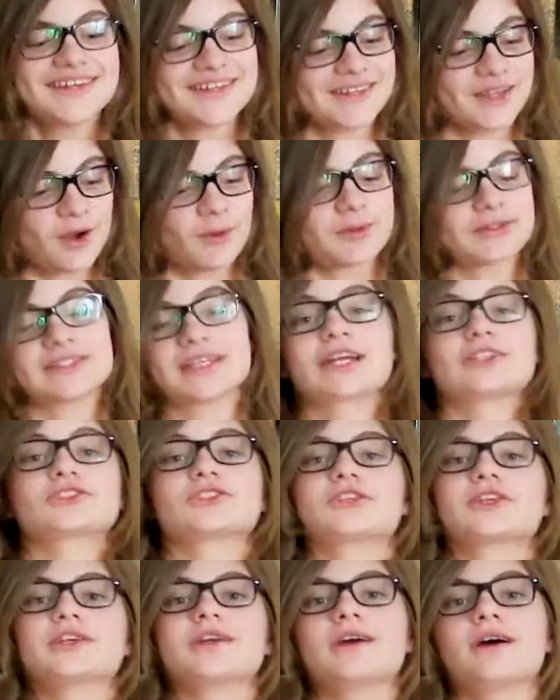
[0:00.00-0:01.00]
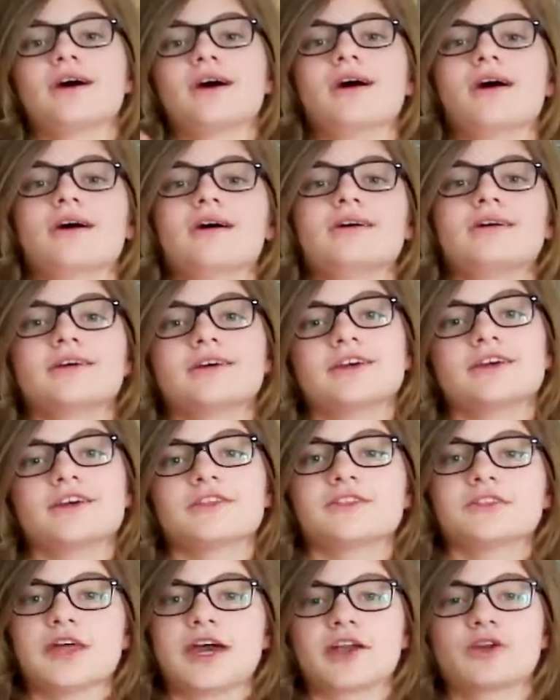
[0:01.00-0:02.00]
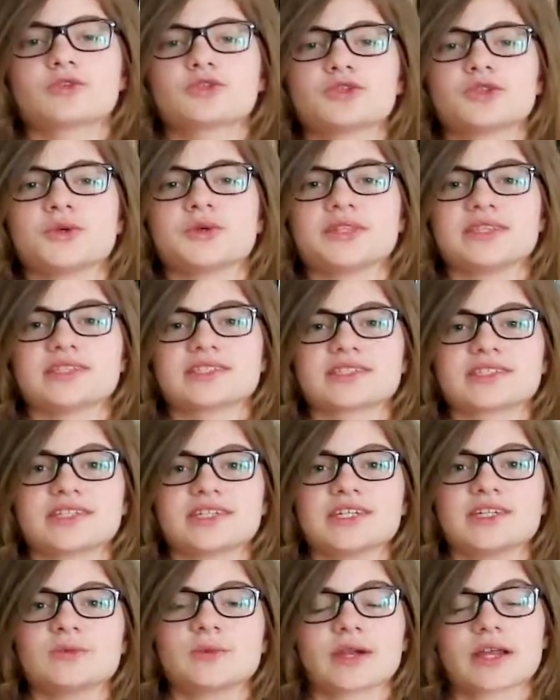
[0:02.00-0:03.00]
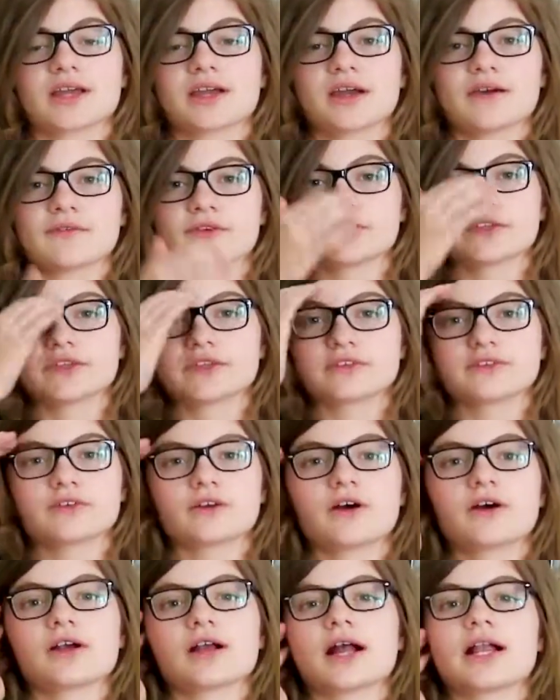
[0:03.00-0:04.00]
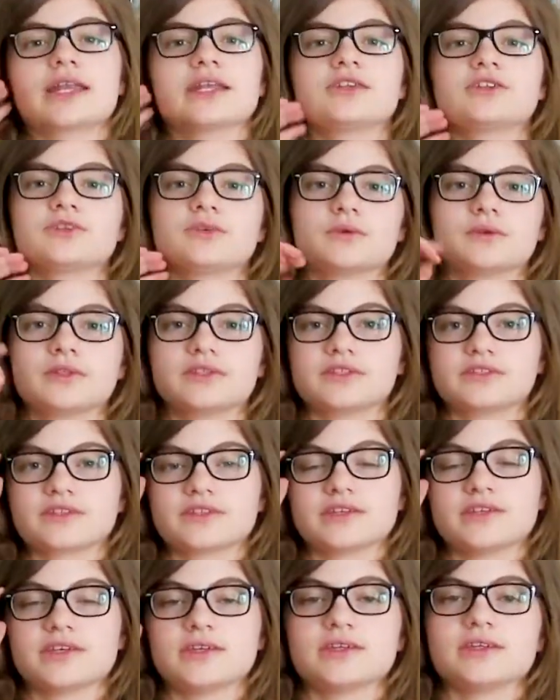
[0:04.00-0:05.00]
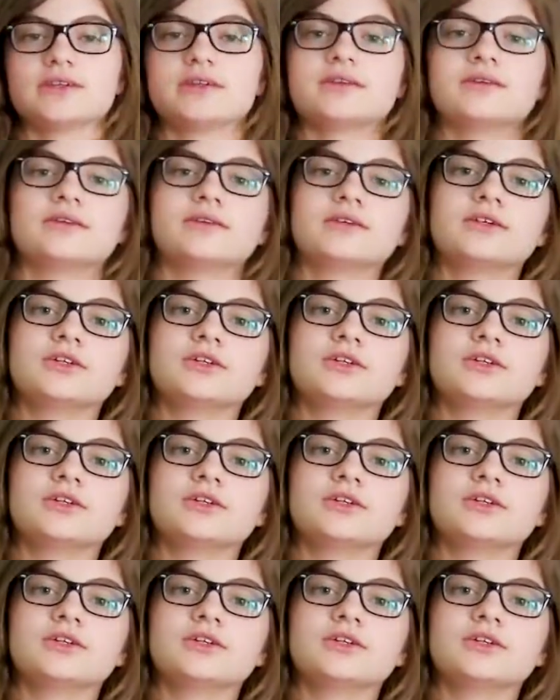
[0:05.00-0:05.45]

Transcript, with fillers: No, it's actually, uh, I don't do it in this key. When I covered this song, I didn't do it in this key.